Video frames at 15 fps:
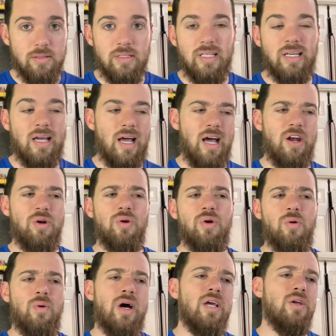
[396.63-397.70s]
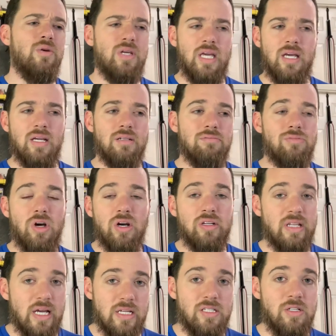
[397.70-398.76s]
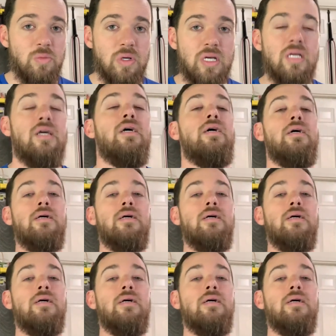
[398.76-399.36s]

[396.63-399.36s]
Like, I don't know why you can't talk nice to me.